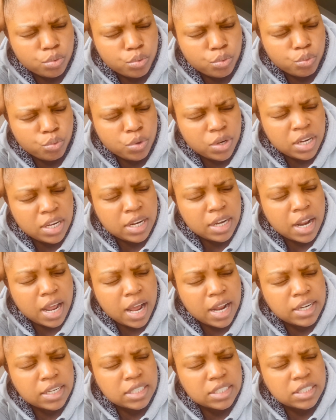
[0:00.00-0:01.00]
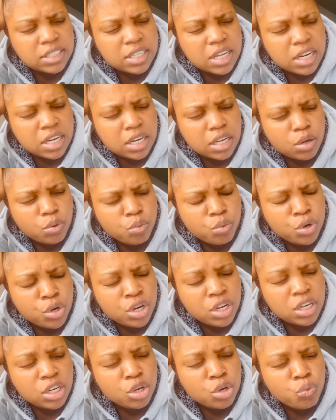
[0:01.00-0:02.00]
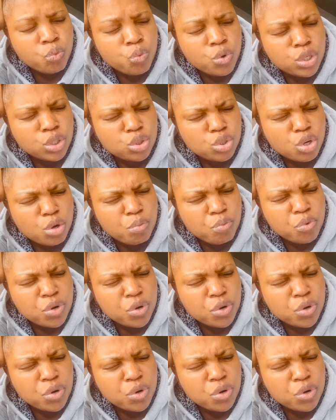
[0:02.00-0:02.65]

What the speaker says: We need understanding. We need wisdom.